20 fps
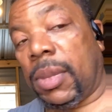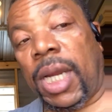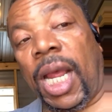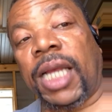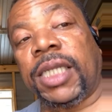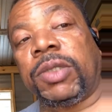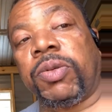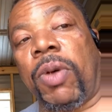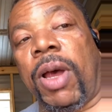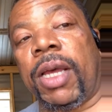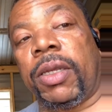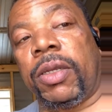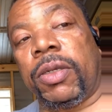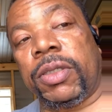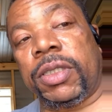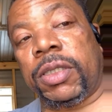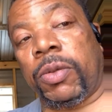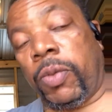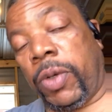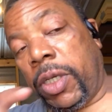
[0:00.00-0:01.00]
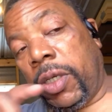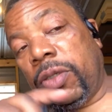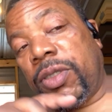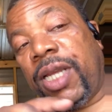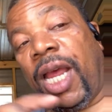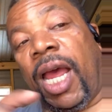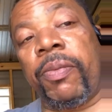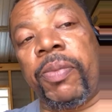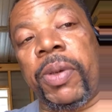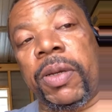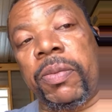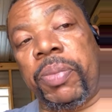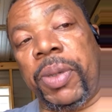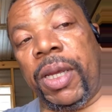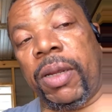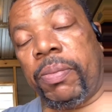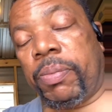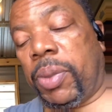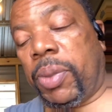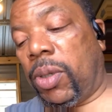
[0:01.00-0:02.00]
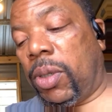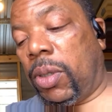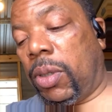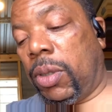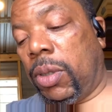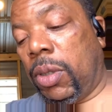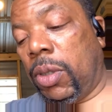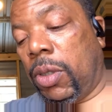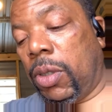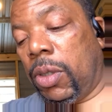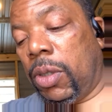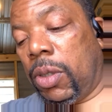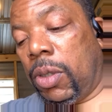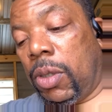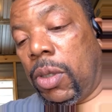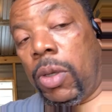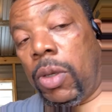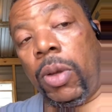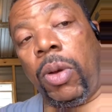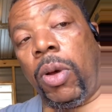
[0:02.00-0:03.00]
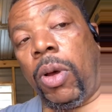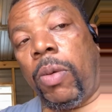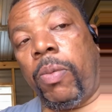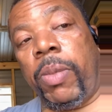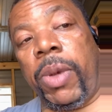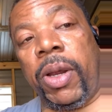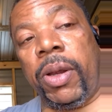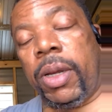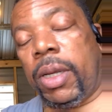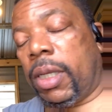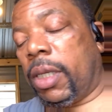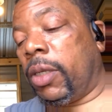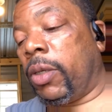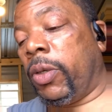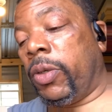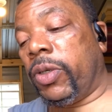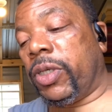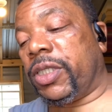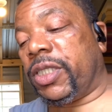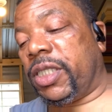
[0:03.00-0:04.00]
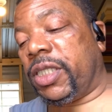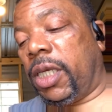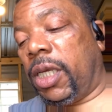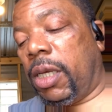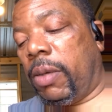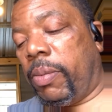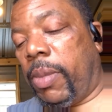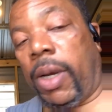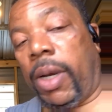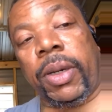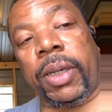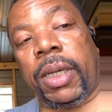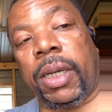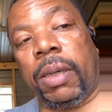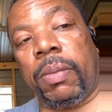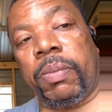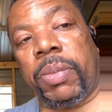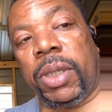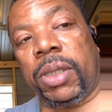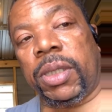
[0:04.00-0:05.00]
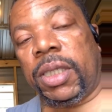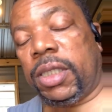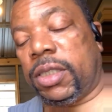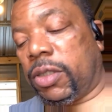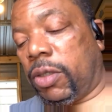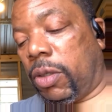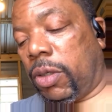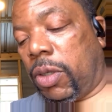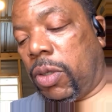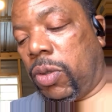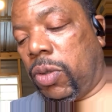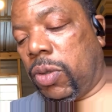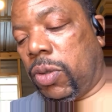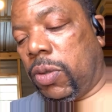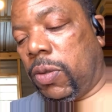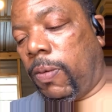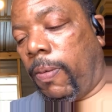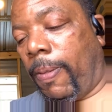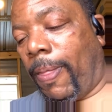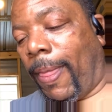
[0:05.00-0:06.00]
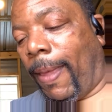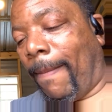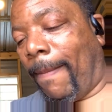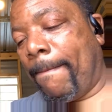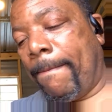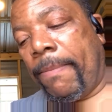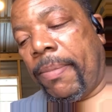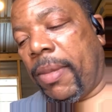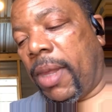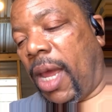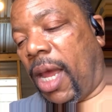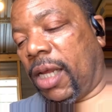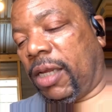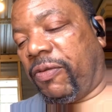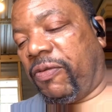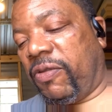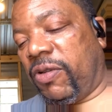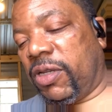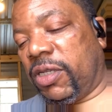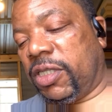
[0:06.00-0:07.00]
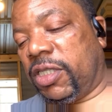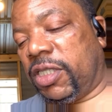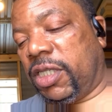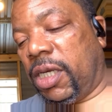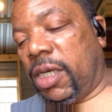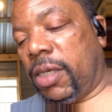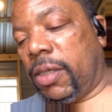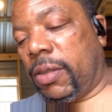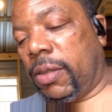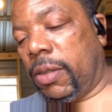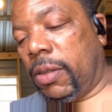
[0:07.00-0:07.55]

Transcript: That's why when you type in pit bull, you will see American bullies on Google. That's full of shit.